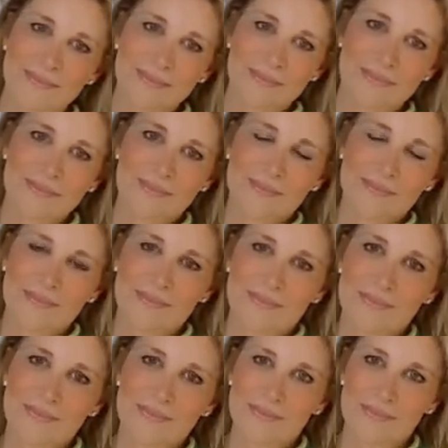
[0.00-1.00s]

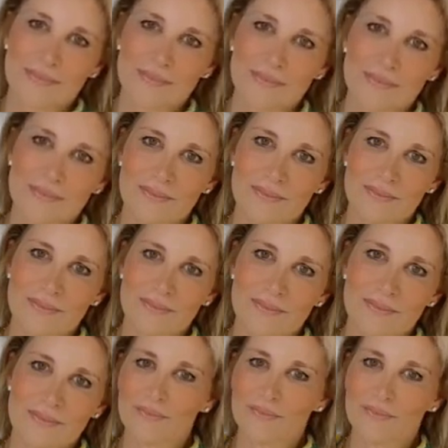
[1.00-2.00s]

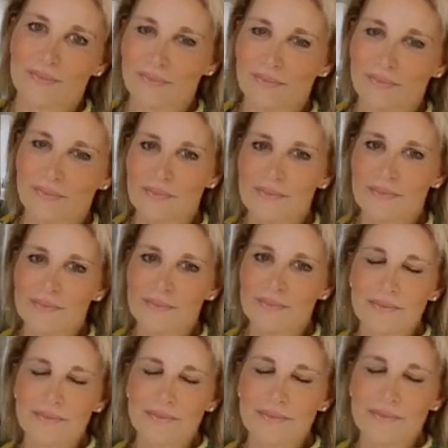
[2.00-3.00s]

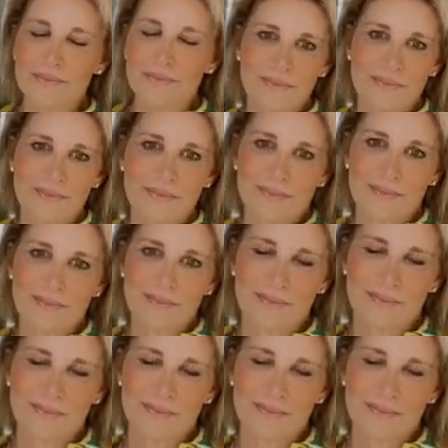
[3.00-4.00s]

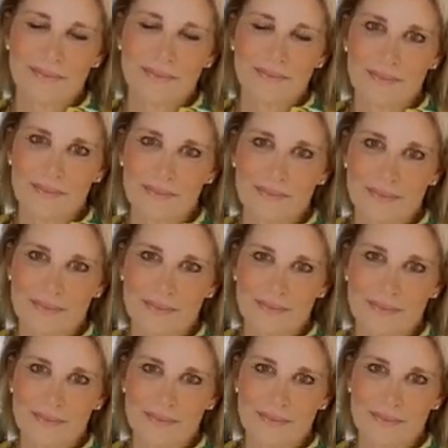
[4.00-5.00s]

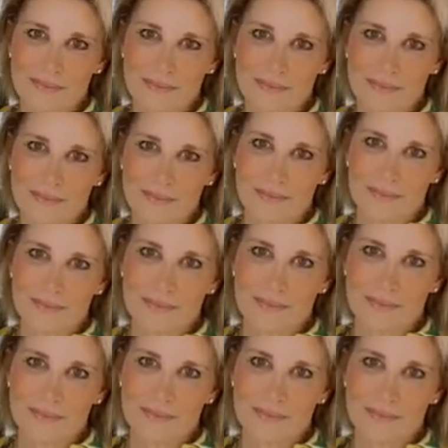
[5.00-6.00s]

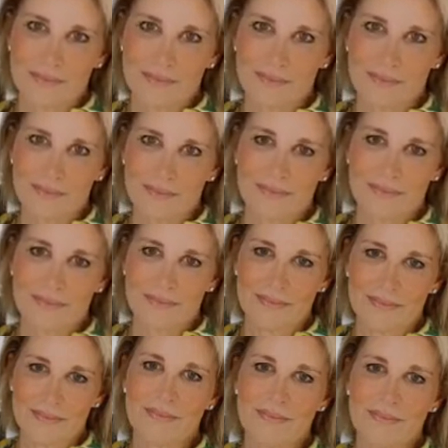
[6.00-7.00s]

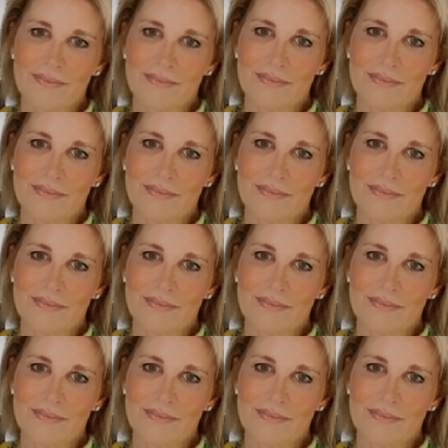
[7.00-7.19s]
This person isn't speaking.